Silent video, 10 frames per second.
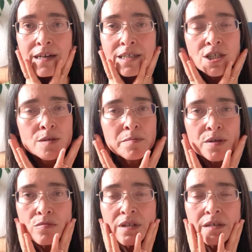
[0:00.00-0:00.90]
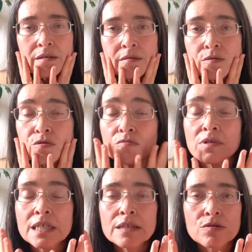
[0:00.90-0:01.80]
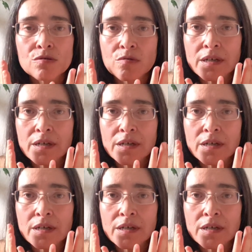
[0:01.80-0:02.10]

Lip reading: Just be with it. You don't need to do